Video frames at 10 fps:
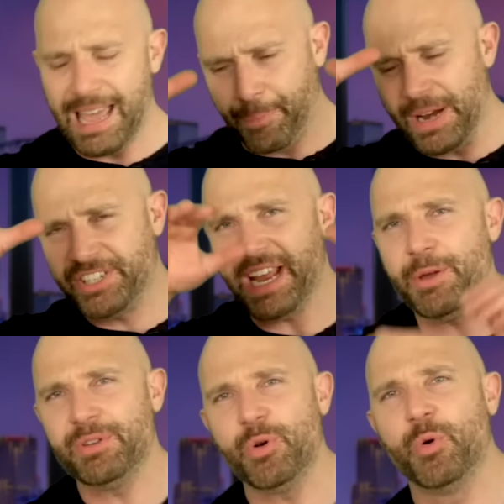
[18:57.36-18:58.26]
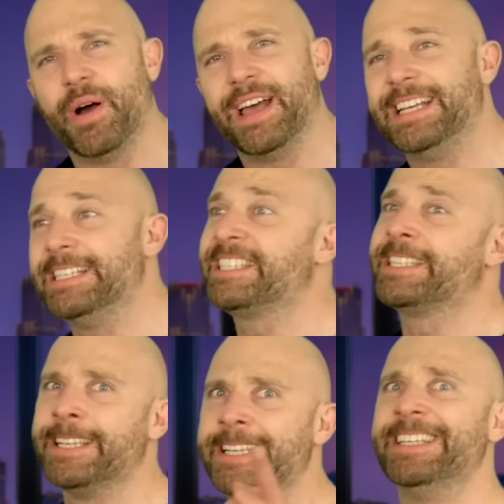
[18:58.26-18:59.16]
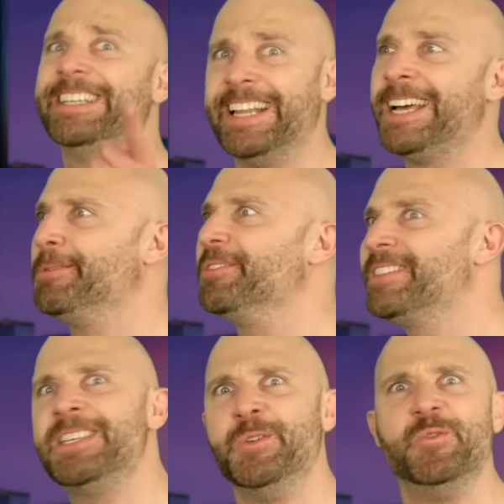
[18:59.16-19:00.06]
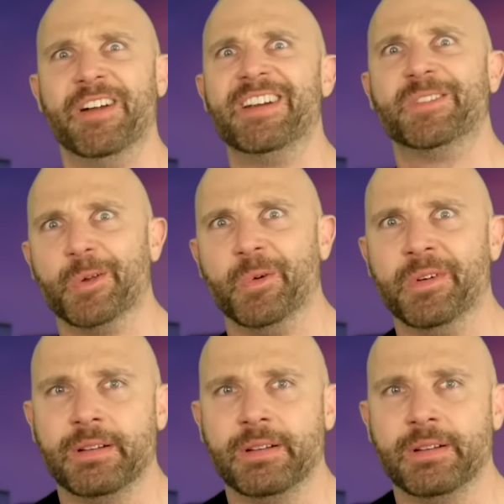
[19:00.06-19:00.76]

appreciate you as always and I will see you very soon.